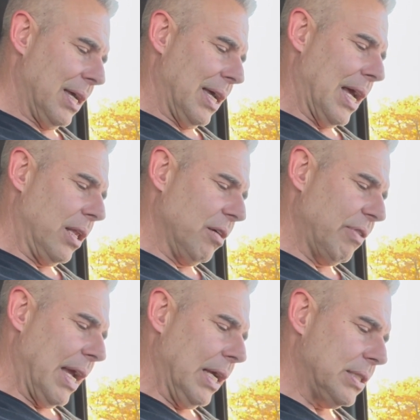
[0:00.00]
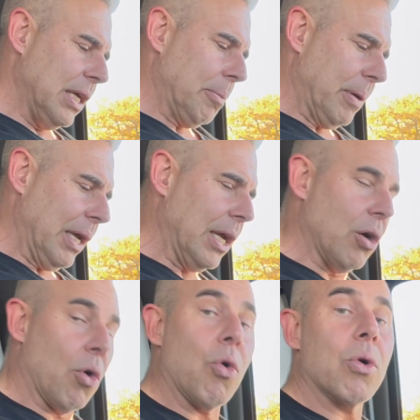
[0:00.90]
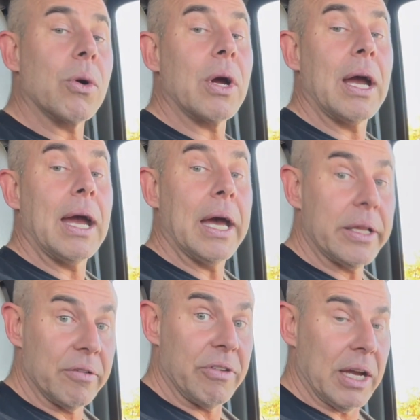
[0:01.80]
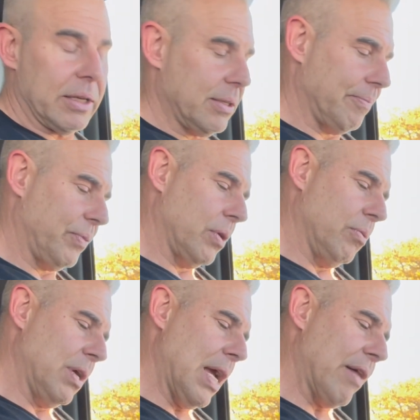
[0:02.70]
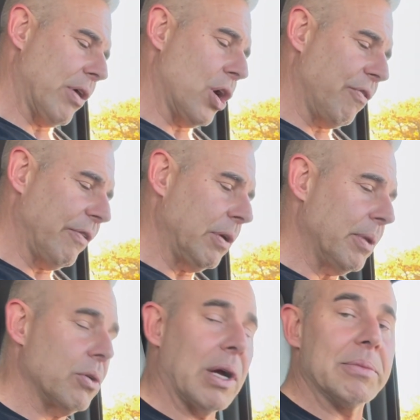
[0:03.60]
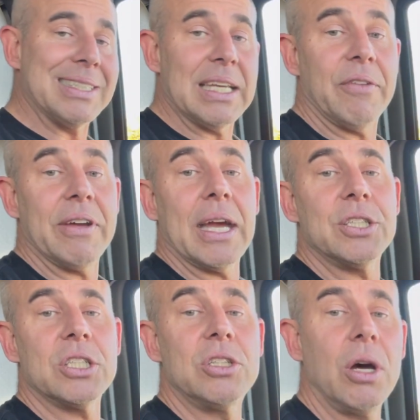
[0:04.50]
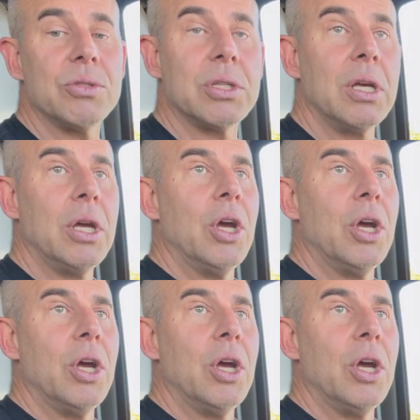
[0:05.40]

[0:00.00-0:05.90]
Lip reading: ATP or Elevate, we have 150 milligrams. That's the efficacious dose.